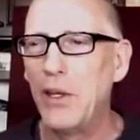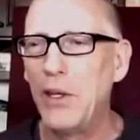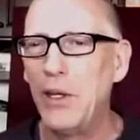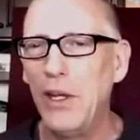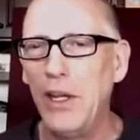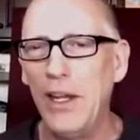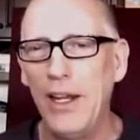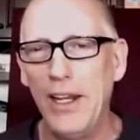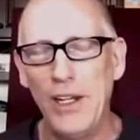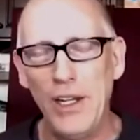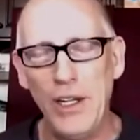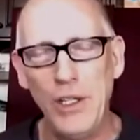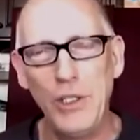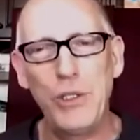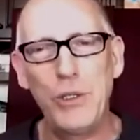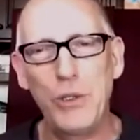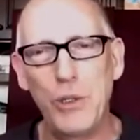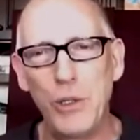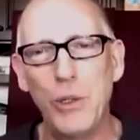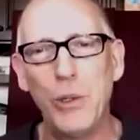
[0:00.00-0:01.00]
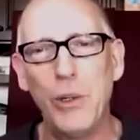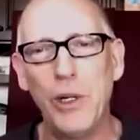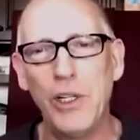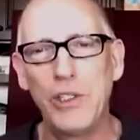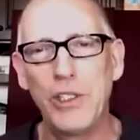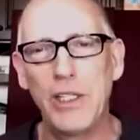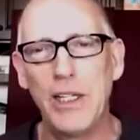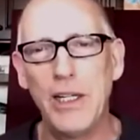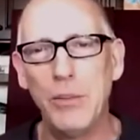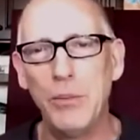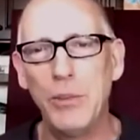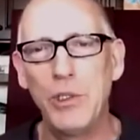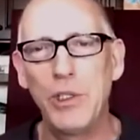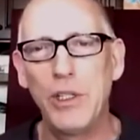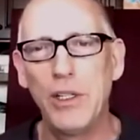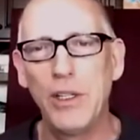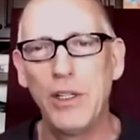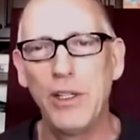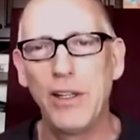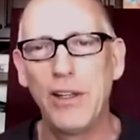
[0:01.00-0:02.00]
It is true, it seems,
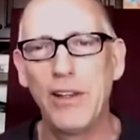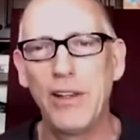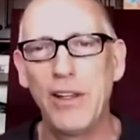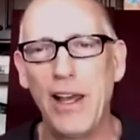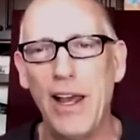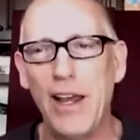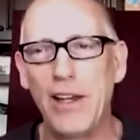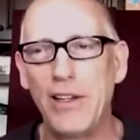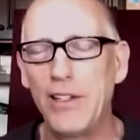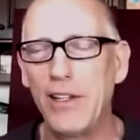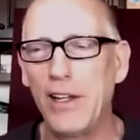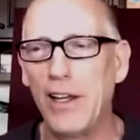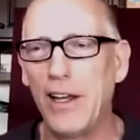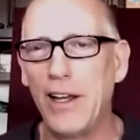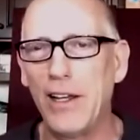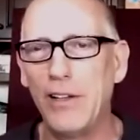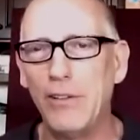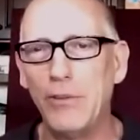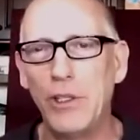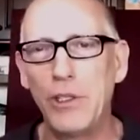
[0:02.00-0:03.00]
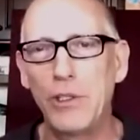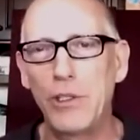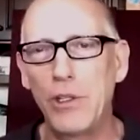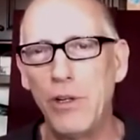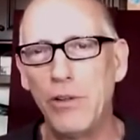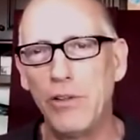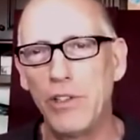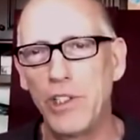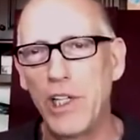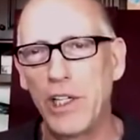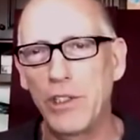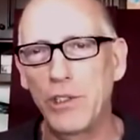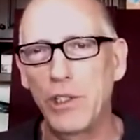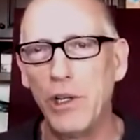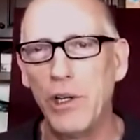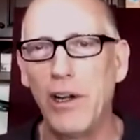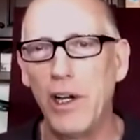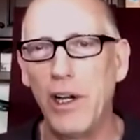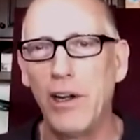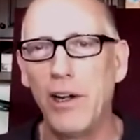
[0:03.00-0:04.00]
that Cernovich has
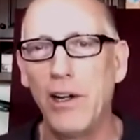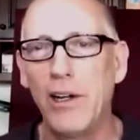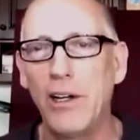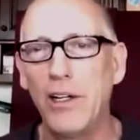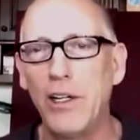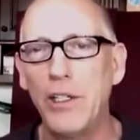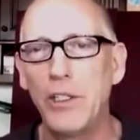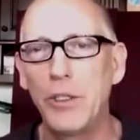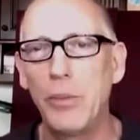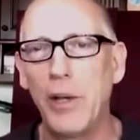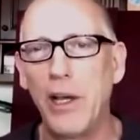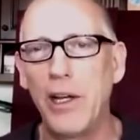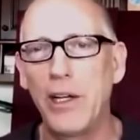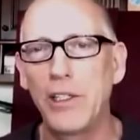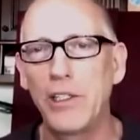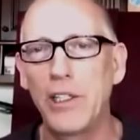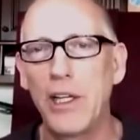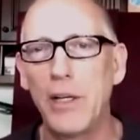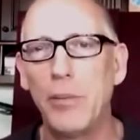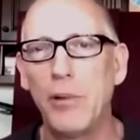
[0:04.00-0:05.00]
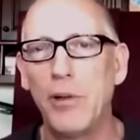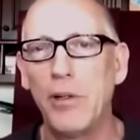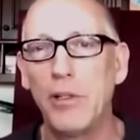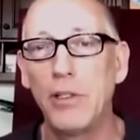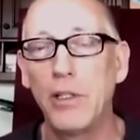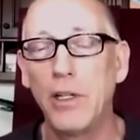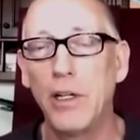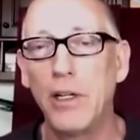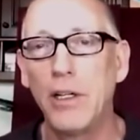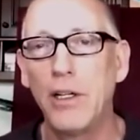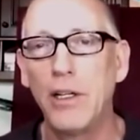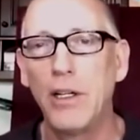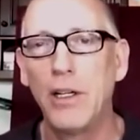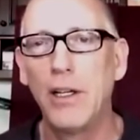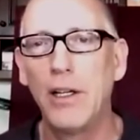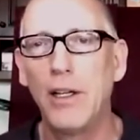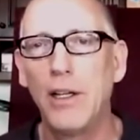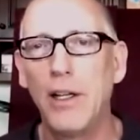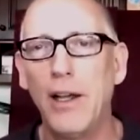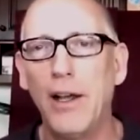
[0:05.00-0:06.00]
good hair. He's a bad example.
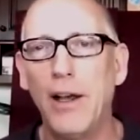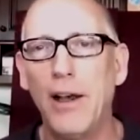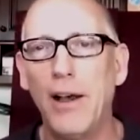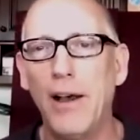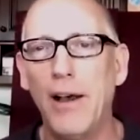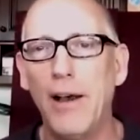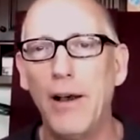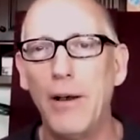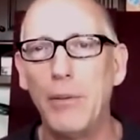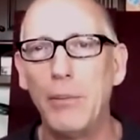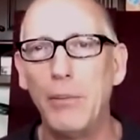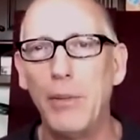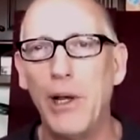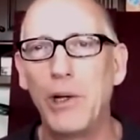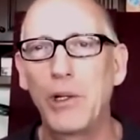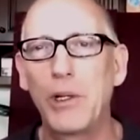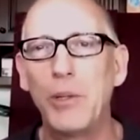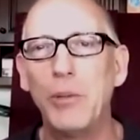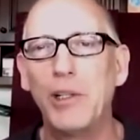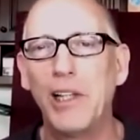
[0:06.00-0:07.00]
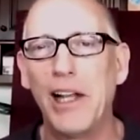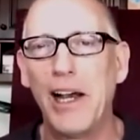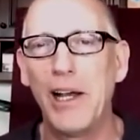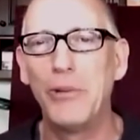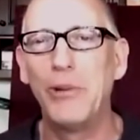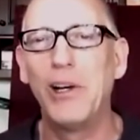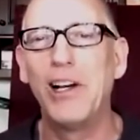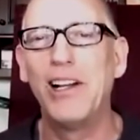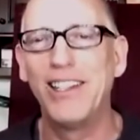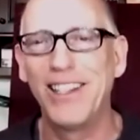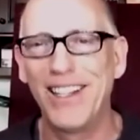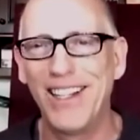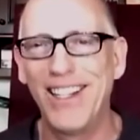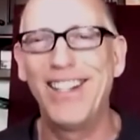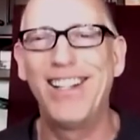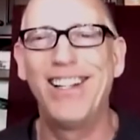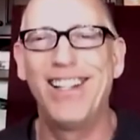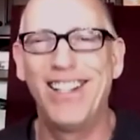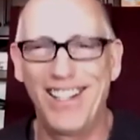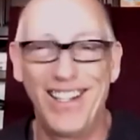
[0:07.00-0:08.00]
Malcolm Gladwell.
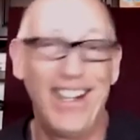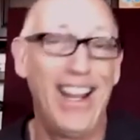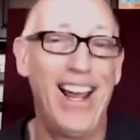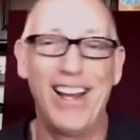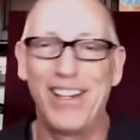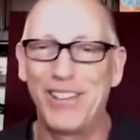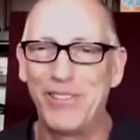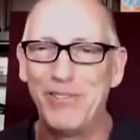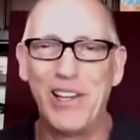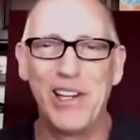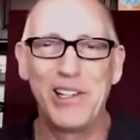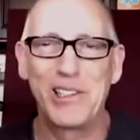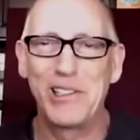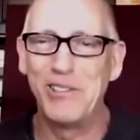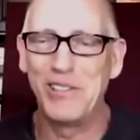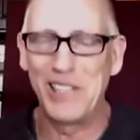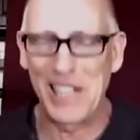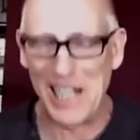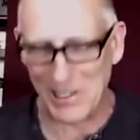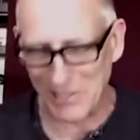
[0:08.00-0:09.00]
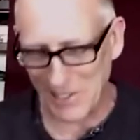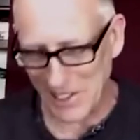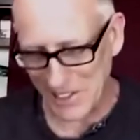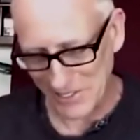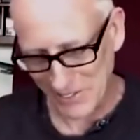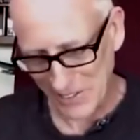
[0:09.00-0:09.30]
Yeah, Malcolm Gladwell.